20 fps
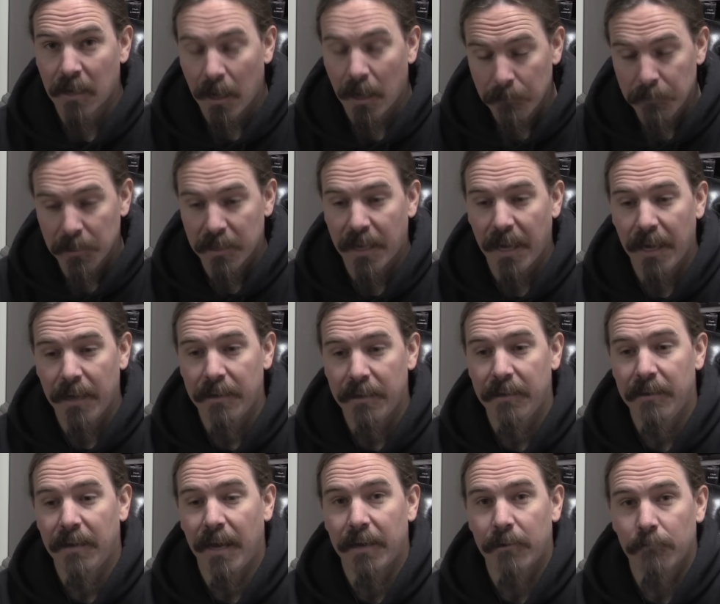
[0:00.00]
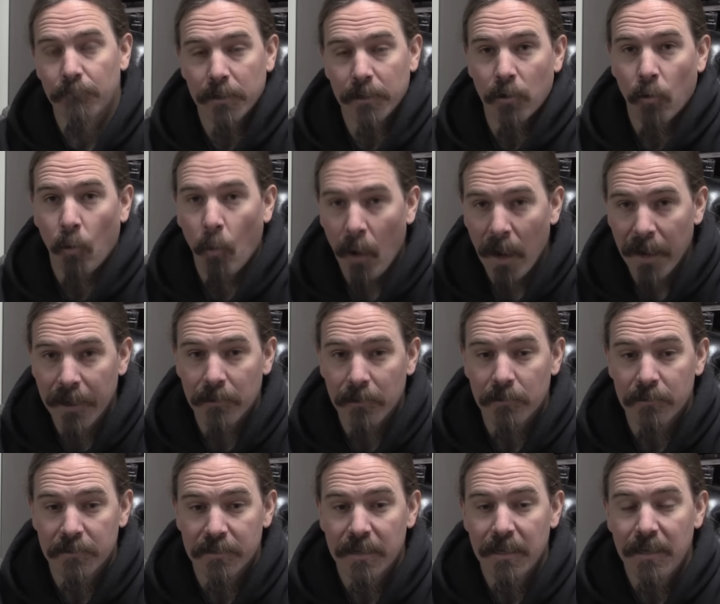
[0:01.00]
complicated and it
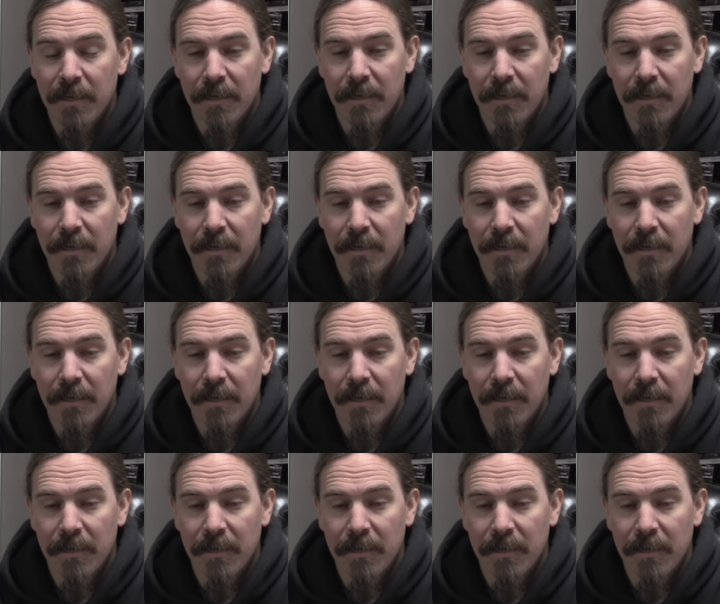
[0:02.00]
requires